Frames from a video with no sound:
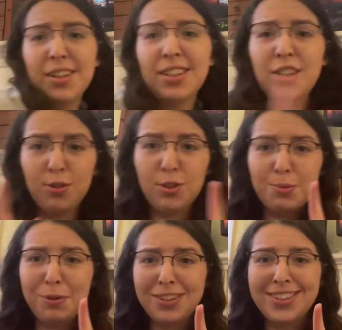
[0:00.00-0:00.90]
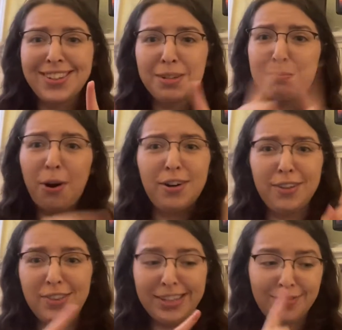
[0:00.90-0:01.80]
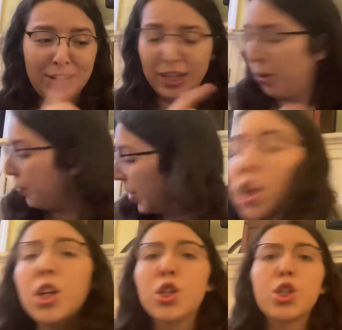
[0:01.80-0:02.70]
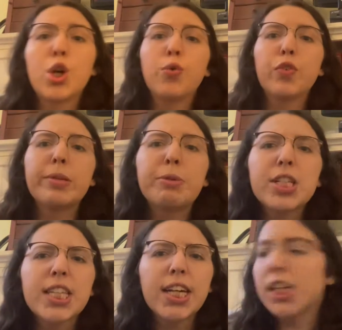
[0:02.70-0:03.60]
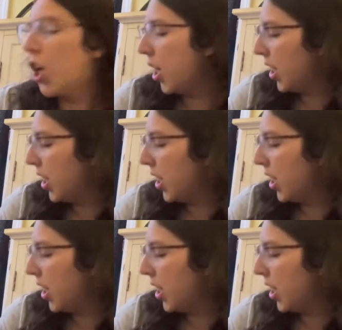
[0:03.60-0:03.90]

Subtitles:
used books part of this video. So for the books that I got